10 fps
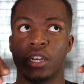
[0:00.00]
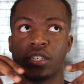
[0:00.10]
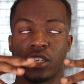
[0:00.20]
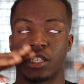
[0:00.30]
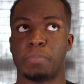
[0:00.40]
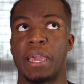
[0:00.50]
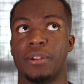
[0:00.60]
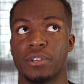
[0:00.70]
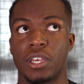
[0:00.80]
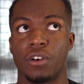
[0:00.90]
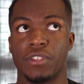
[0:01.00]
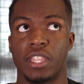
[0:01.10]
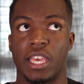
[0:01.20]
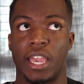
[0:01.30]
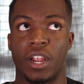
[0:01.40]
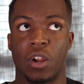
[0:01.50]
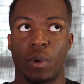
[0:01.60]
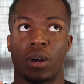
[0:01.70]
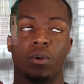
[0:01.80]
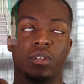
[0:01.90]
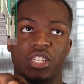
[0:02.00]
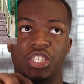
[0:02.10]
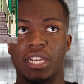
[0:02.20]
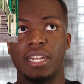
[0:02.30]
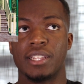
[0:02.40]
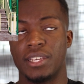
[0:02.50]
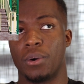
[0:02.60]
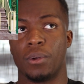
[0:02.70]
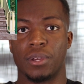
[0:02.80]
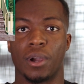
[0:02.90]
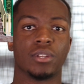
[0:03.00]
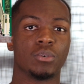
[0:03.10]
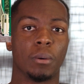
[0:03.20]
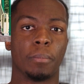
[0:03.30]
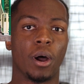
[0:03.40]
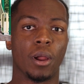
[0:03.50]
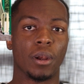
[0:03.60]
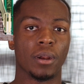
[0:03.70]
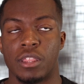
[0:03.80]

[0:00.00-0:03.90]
suspend yourself in the air while only gently holding onto a bar.